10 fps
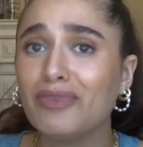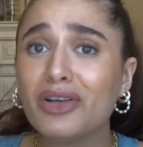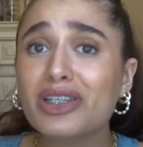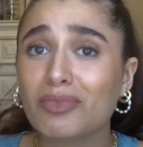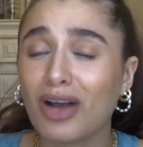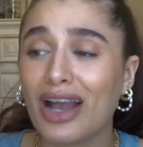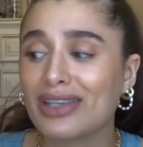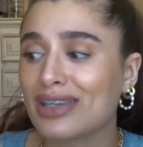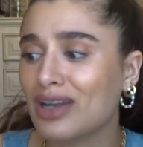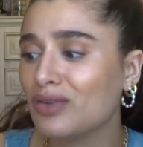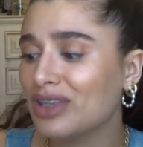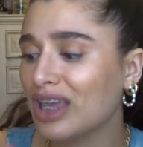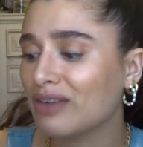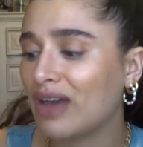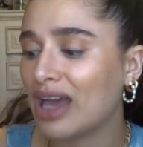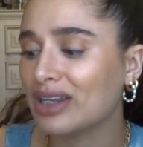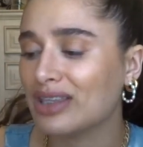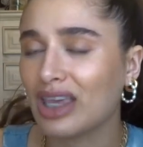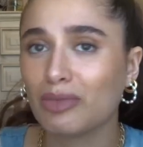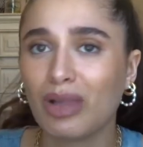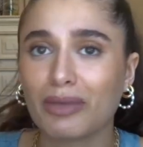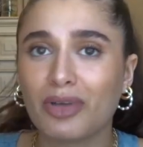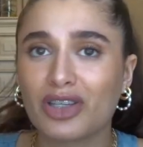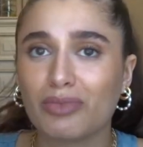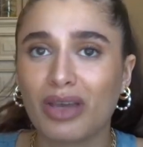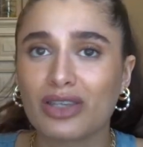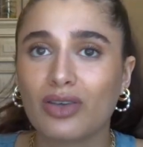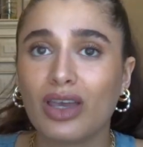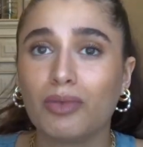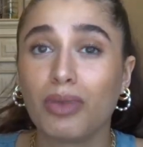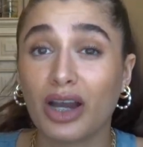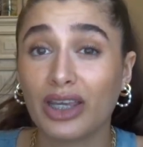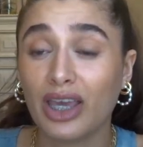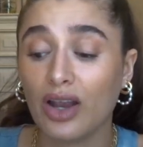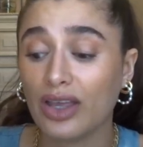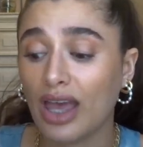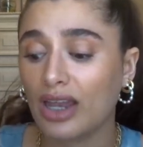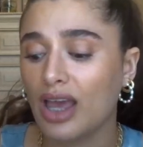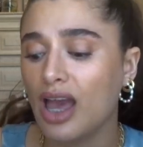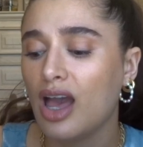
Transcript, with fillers: very surprised. I don't think I've had anything in blackberries and basil in body care yet,